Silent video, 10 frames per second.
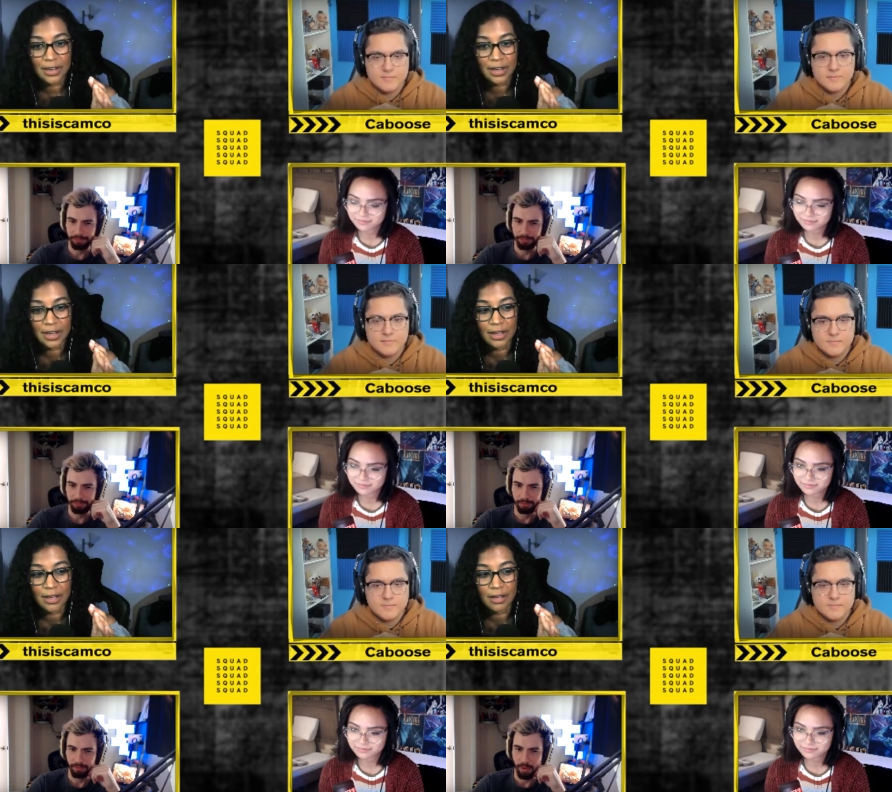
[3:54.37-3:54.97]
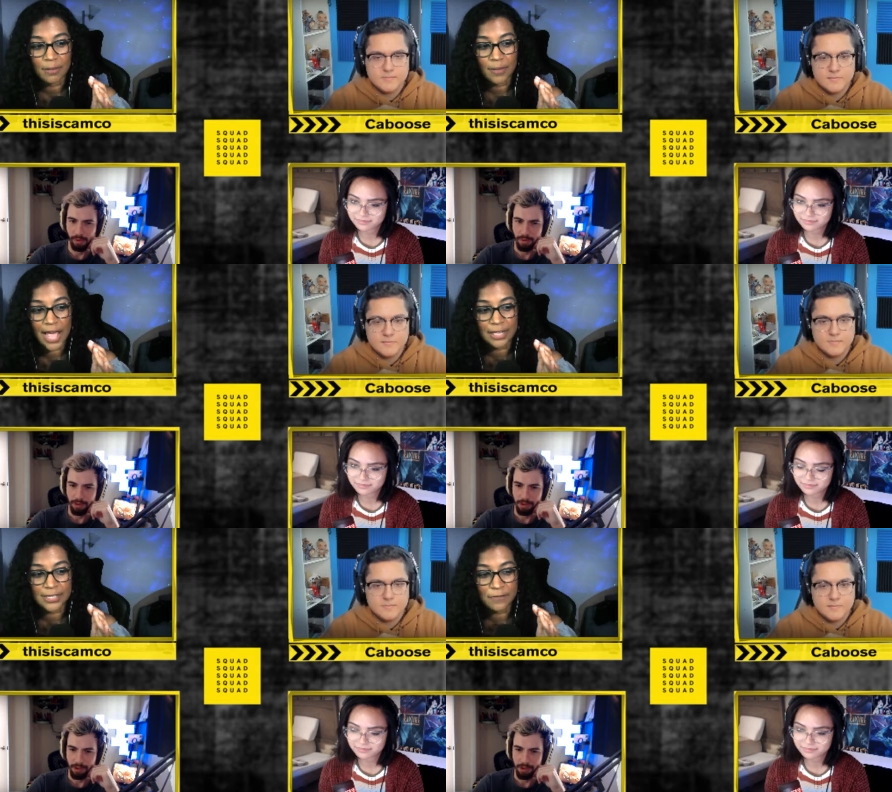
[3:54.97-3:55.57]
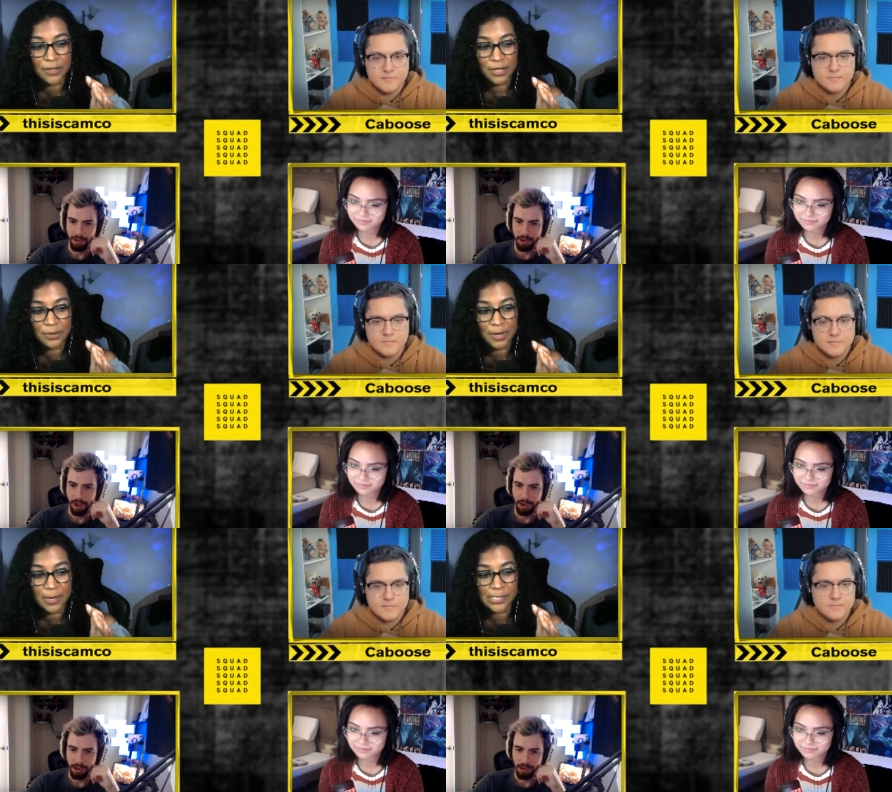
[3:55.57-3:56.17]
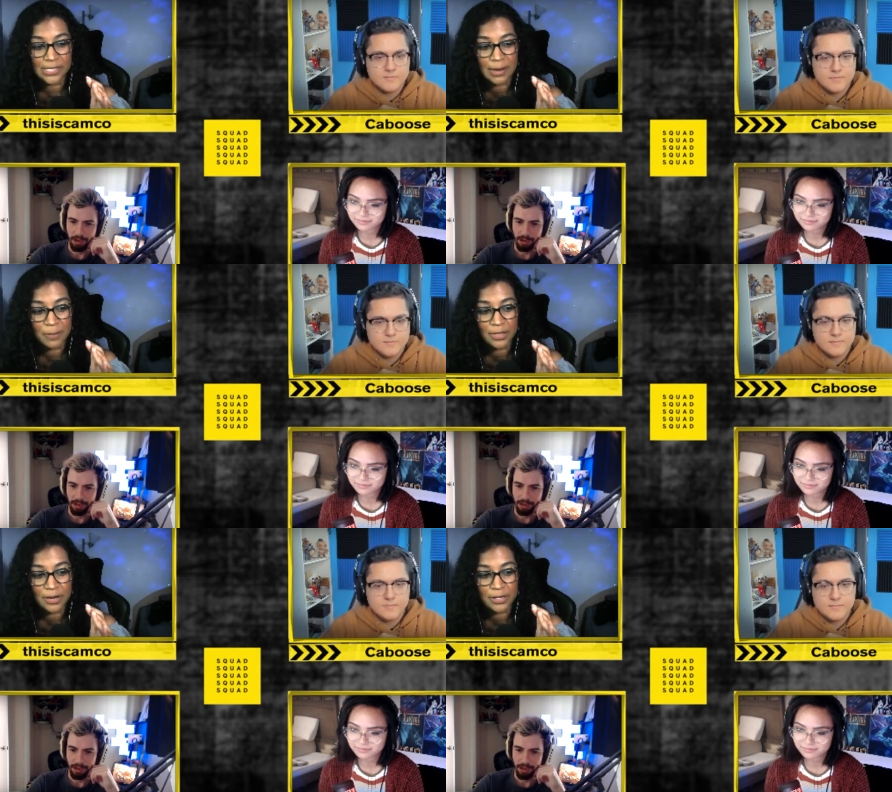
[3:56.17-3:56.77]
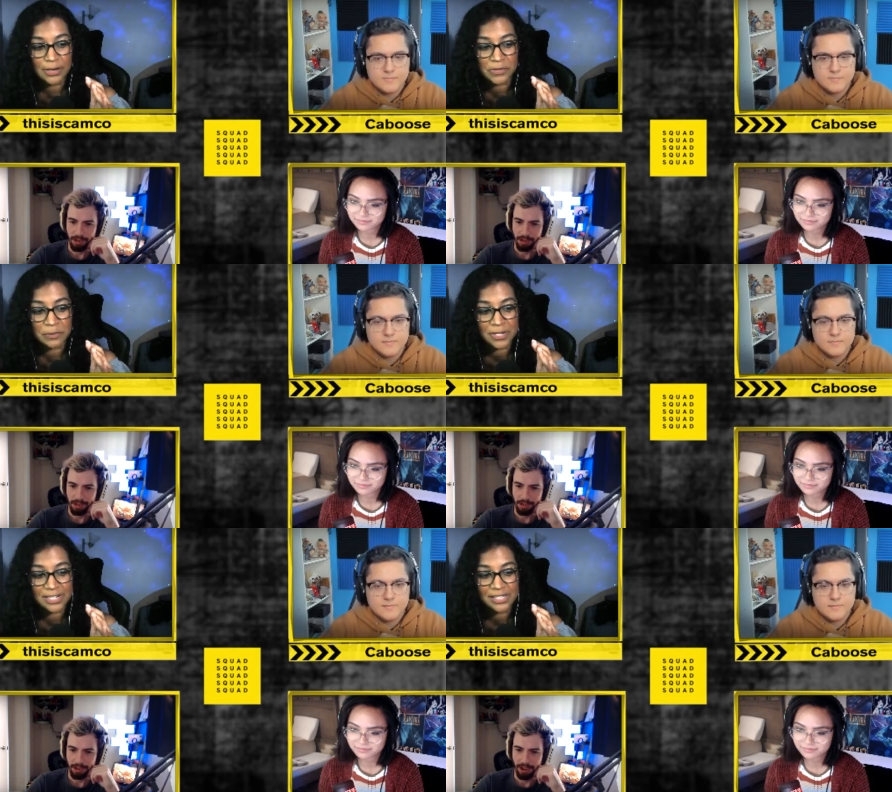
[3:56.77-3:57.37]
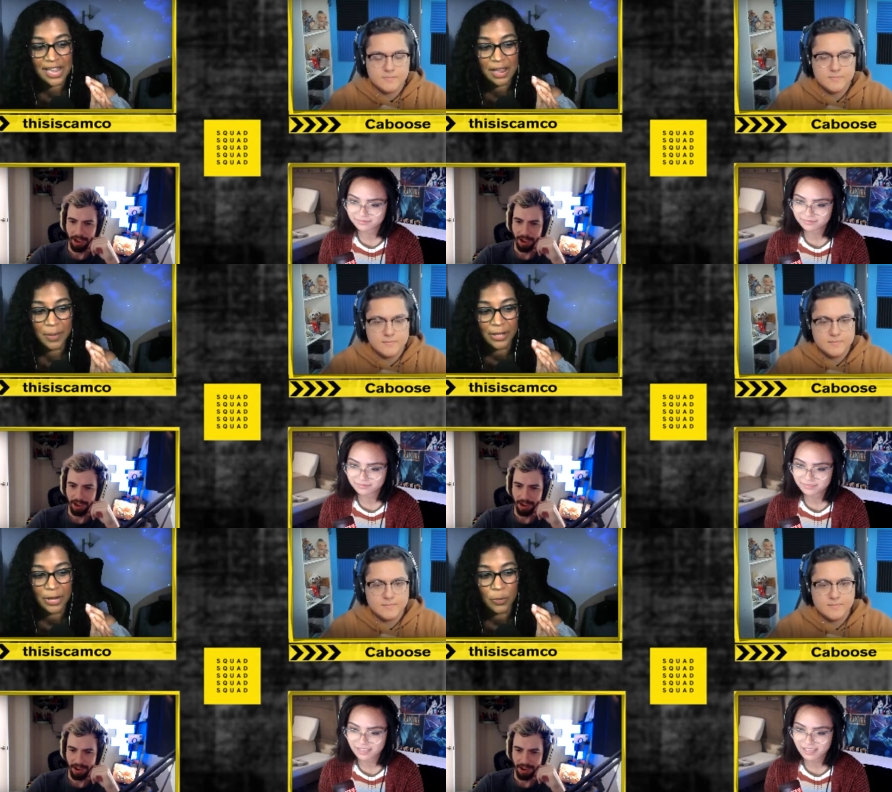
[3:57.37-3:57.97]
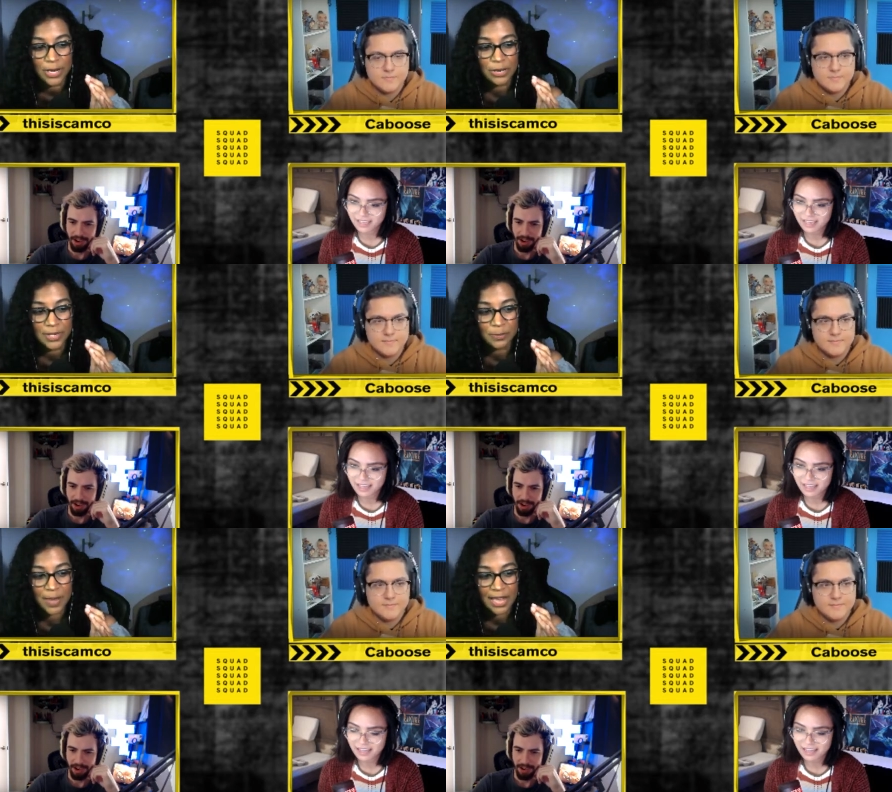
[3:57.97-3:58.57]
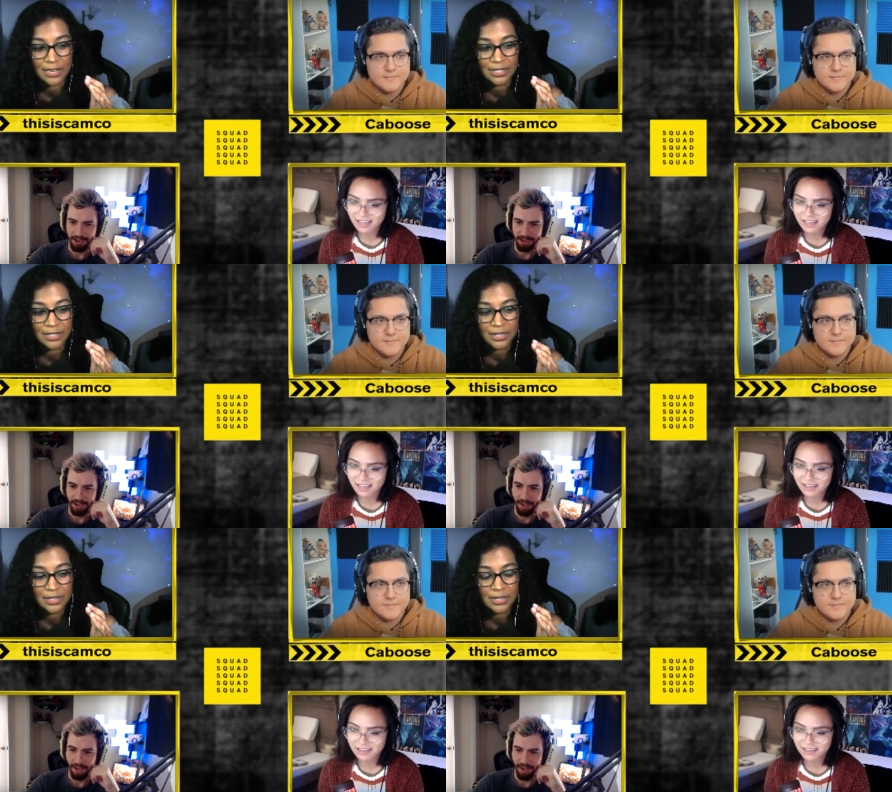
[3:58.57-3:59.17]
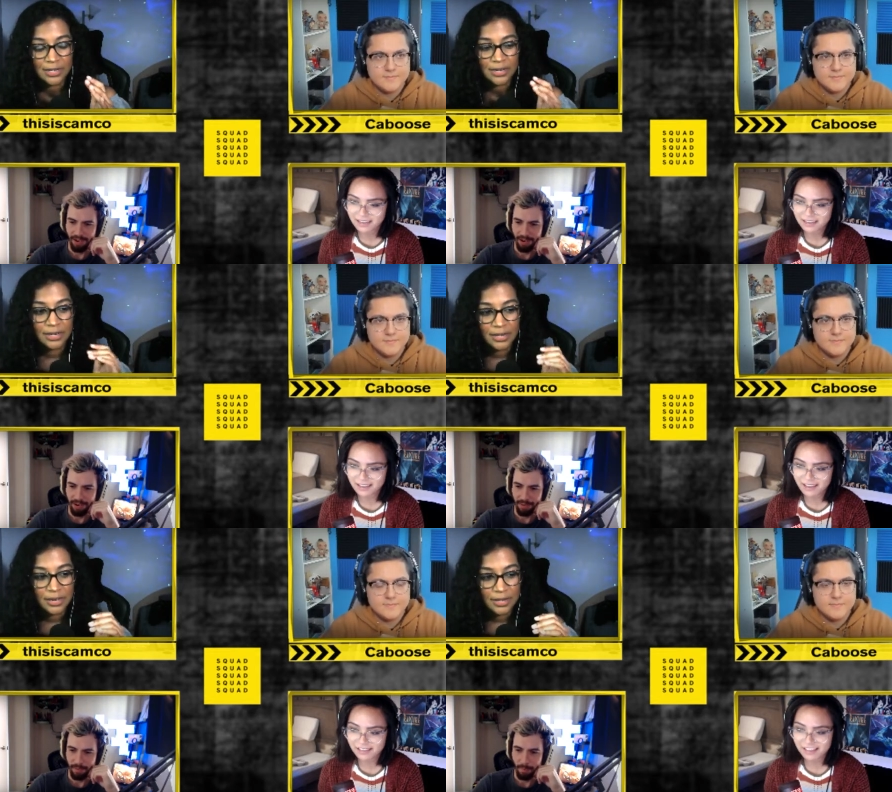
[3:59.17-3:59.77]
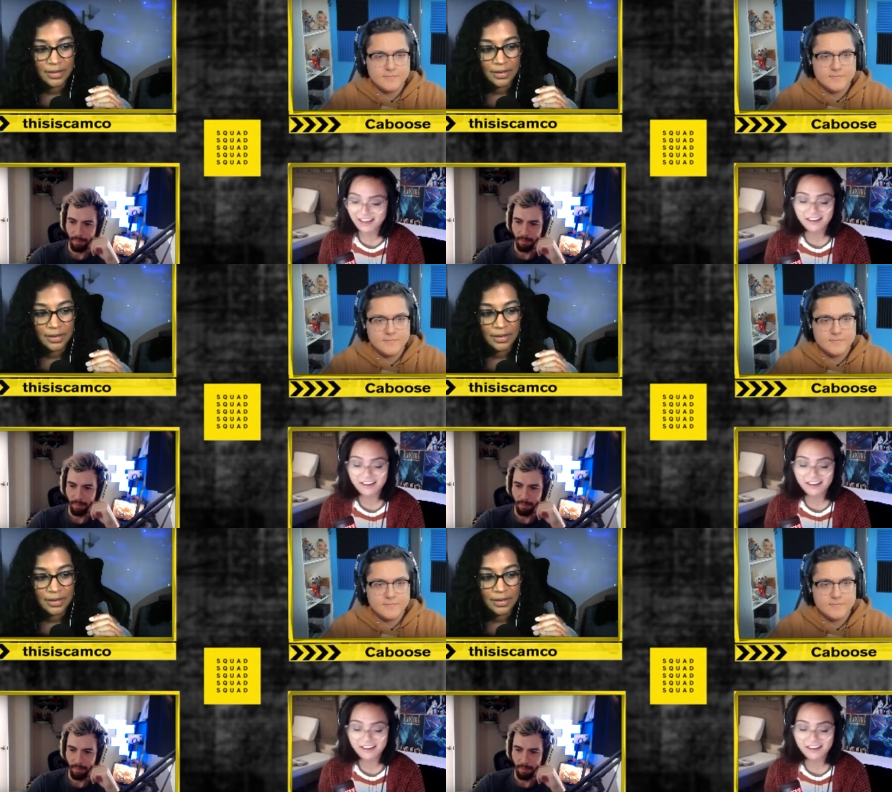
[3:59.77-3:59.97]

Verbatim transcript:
Speaker 1: Um, Alex, I feel like you were about to step in there. Do you have something to say about like what you expect? Uh,